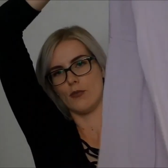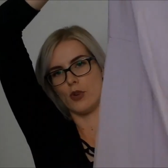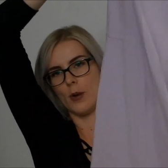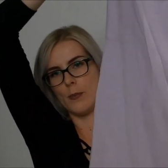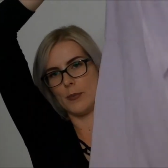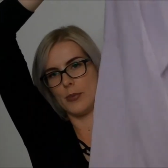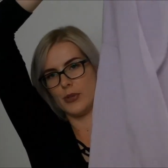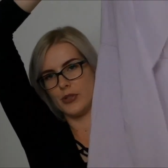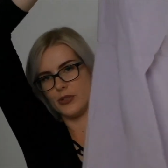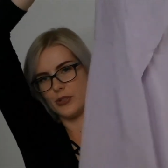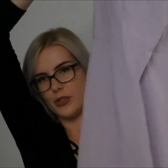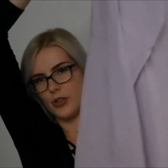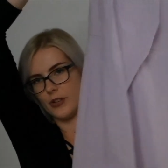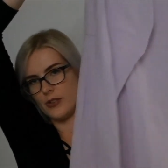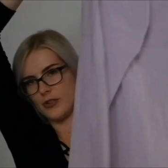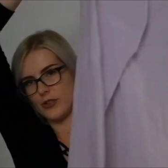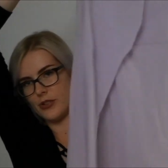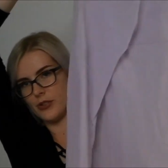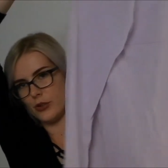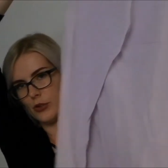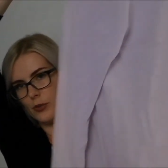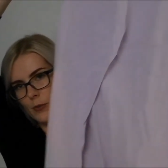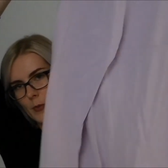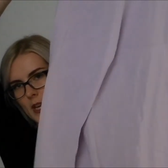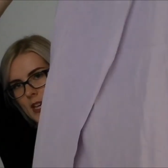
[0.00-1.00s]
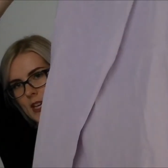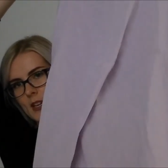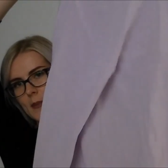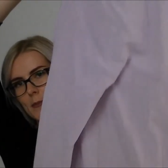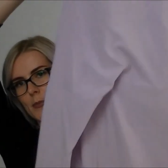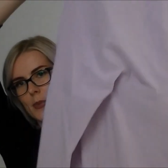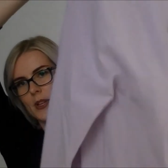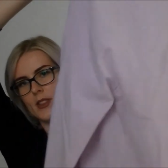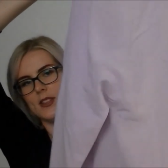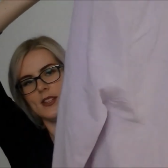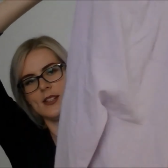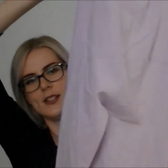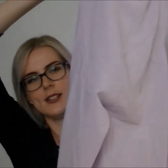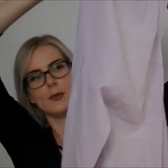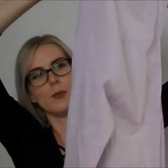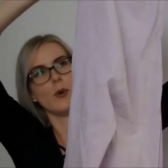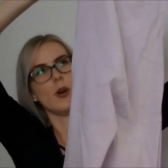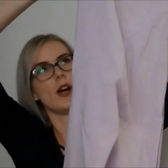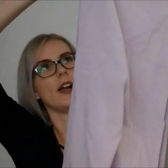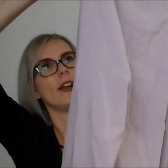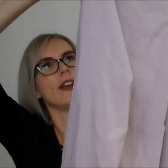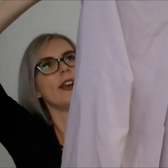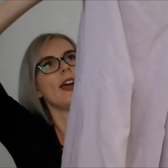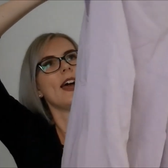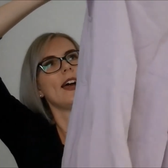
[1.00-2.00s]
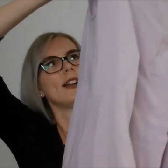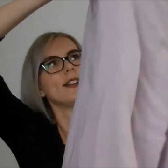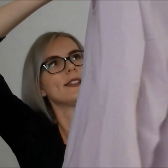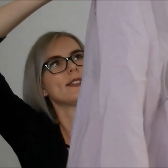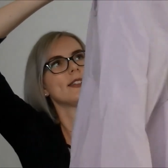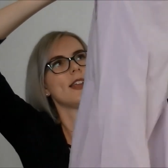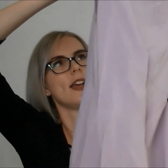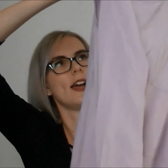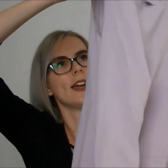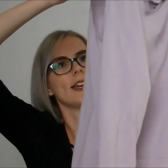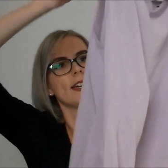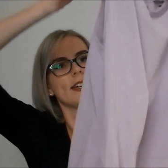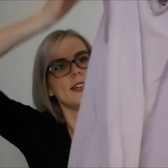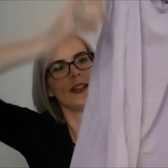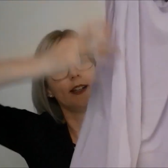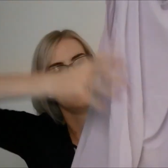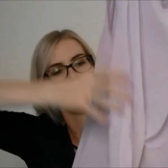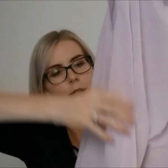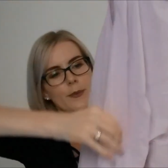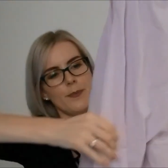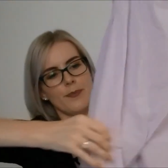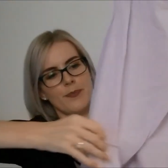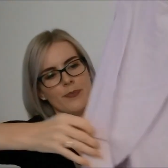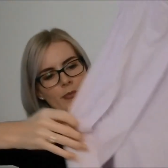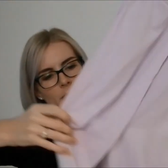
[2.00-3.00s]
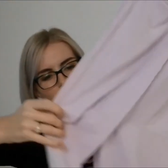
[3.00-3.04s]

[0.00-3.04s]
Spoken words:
rompers don't suit me. But this one has like a,